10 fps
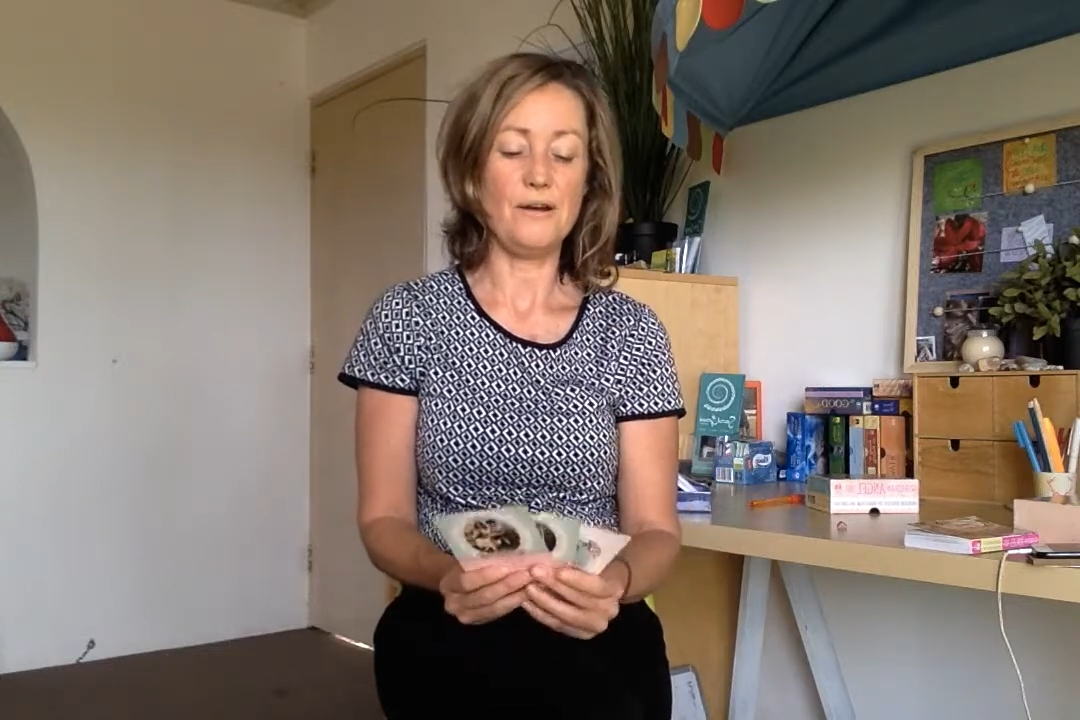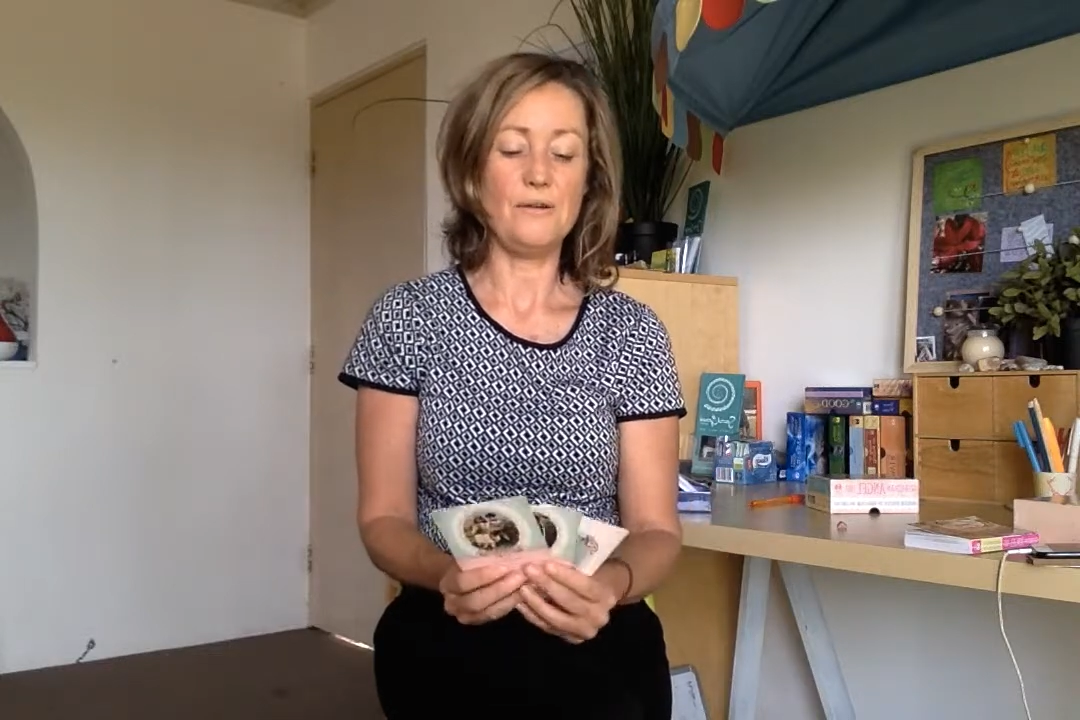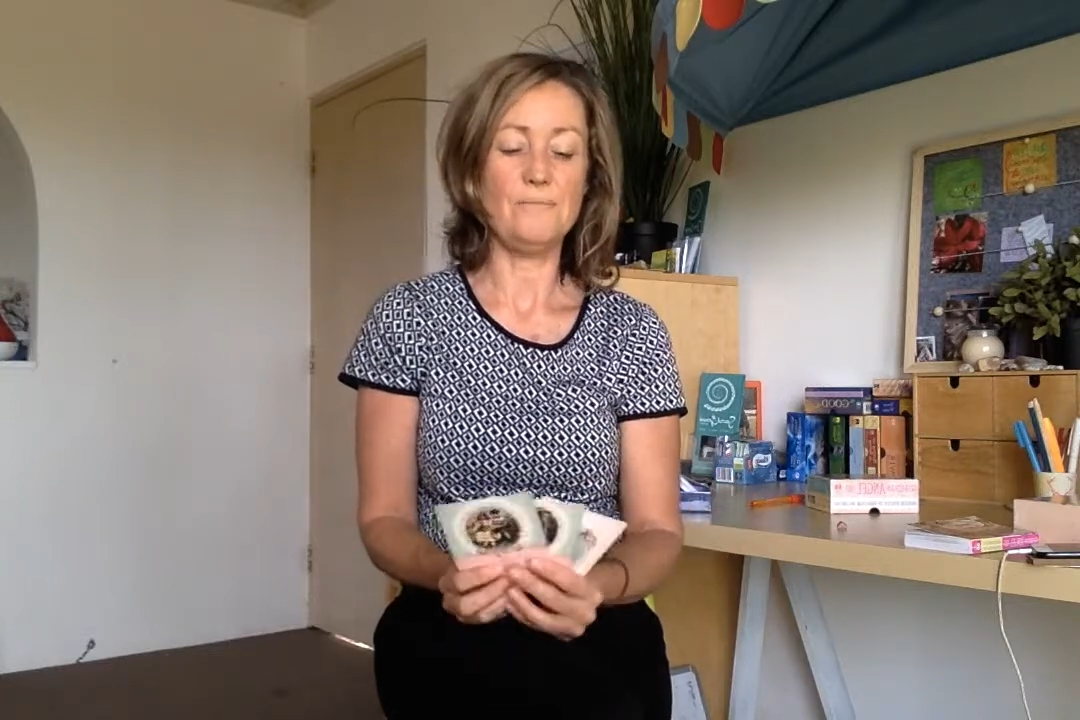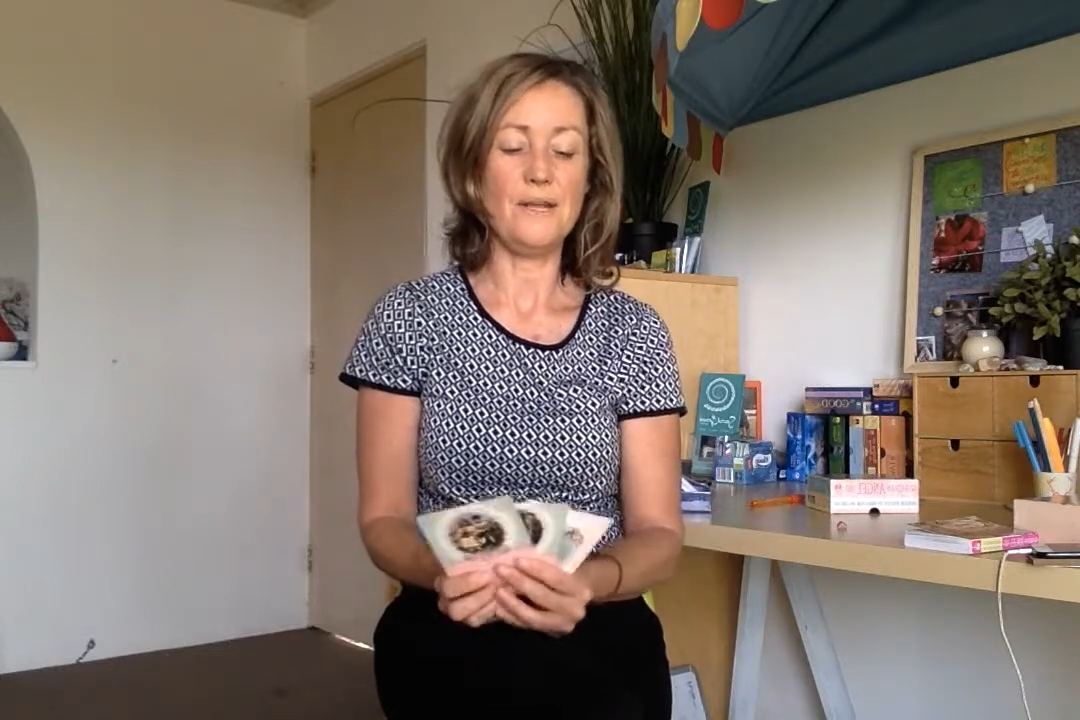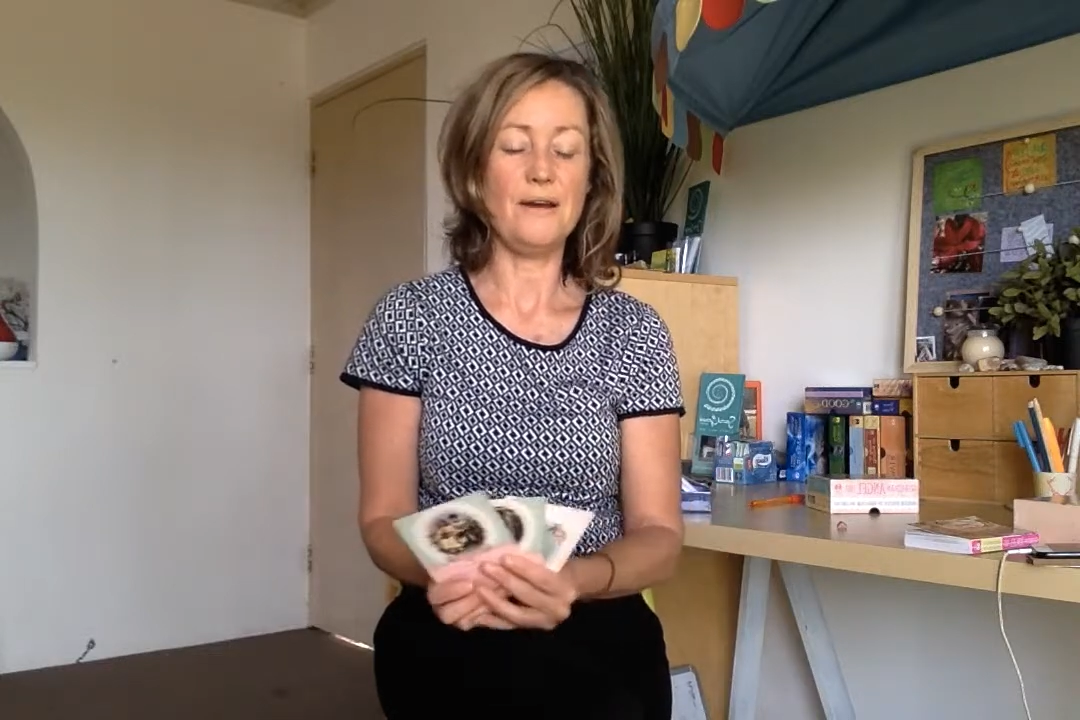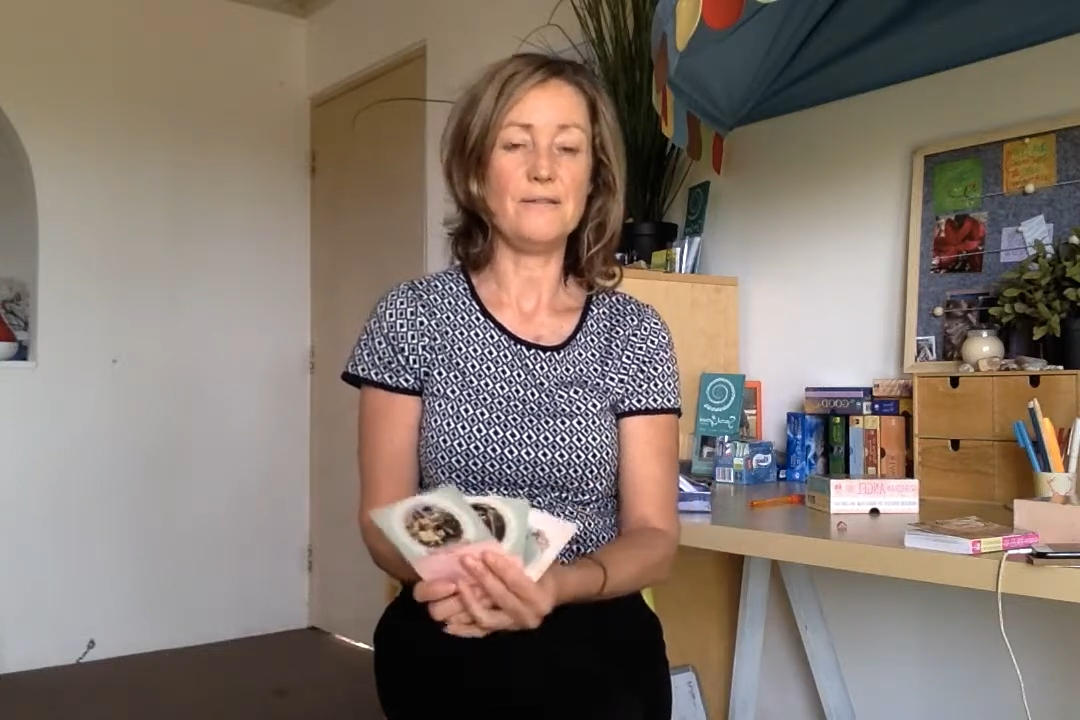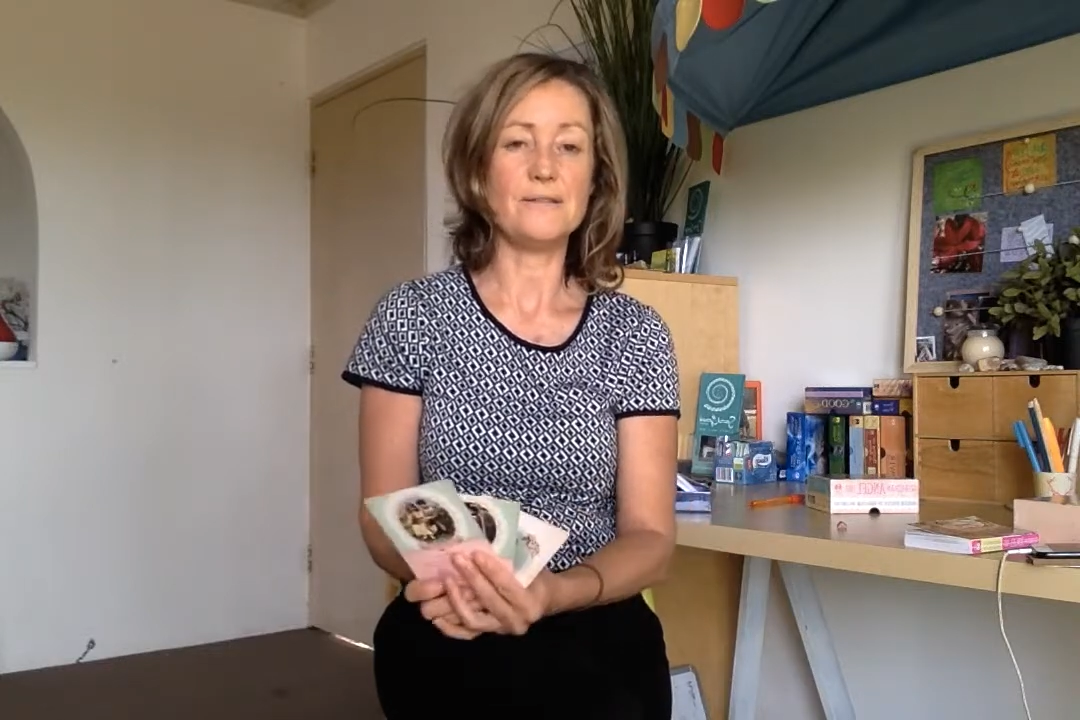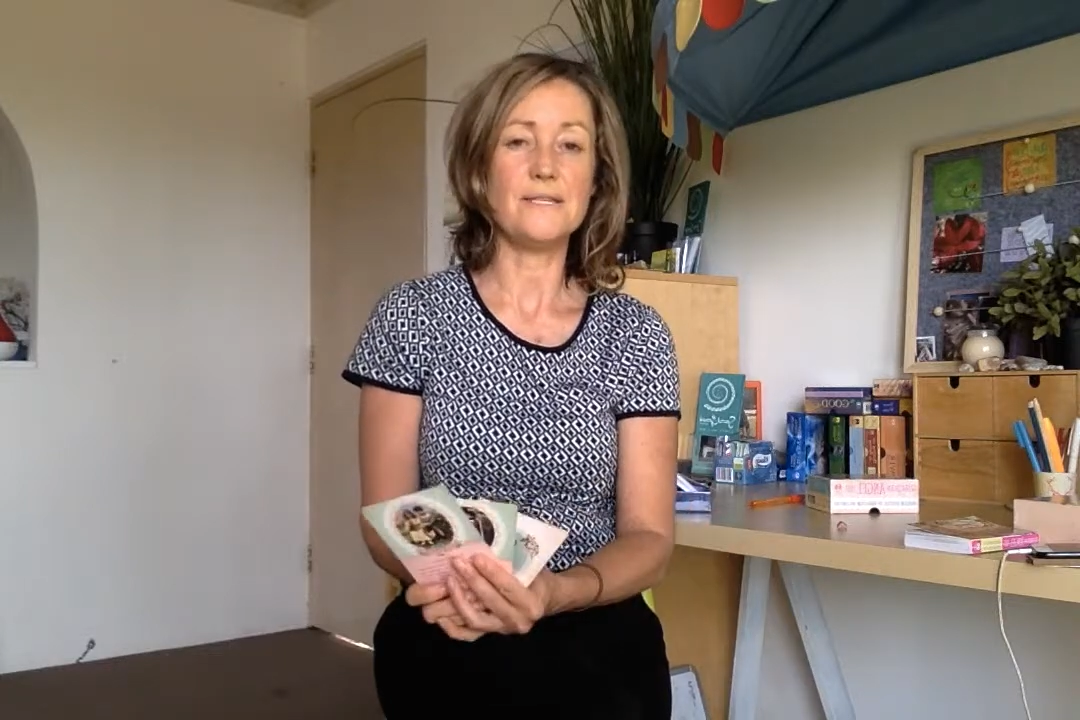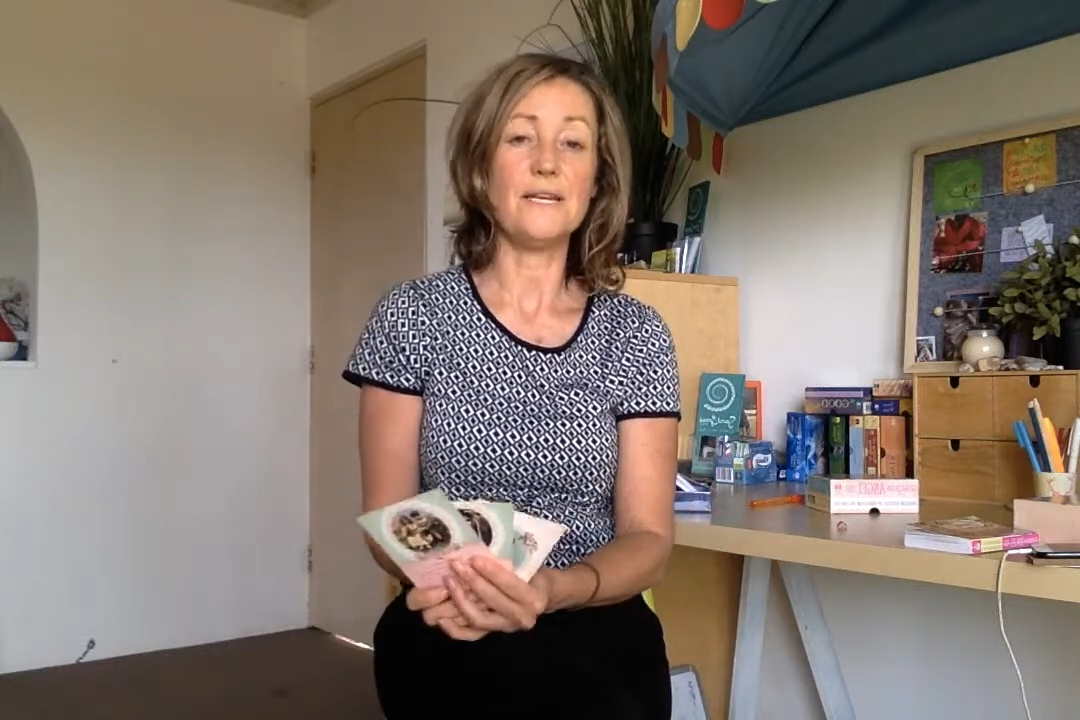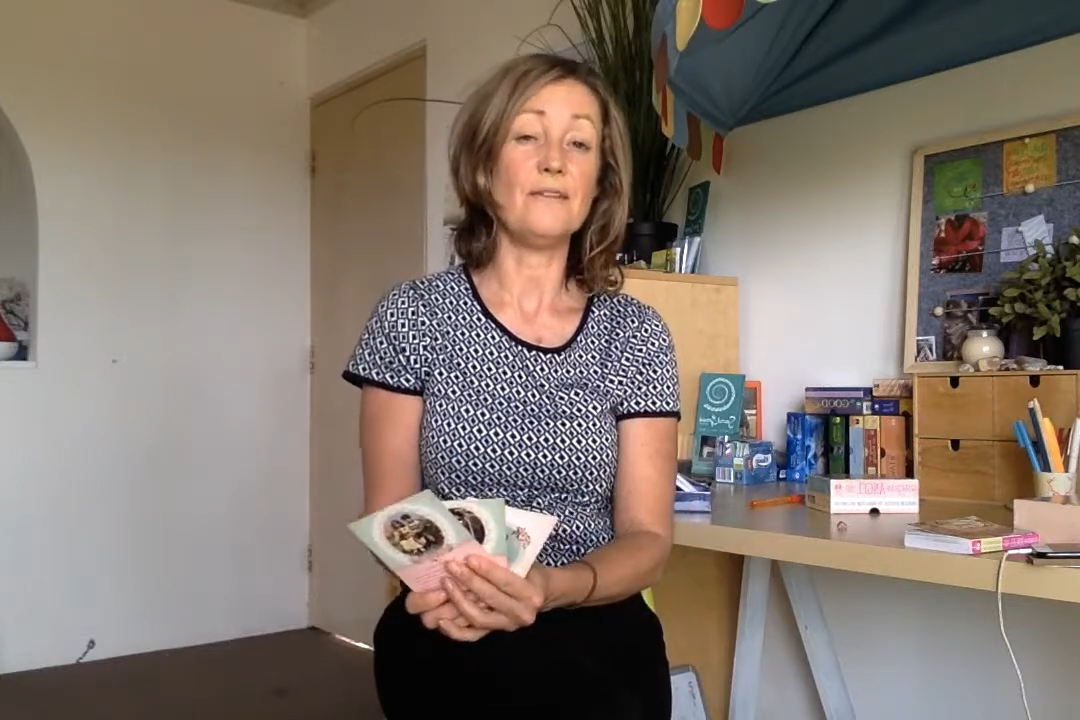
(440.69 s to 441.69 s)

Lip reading: I'm now seeing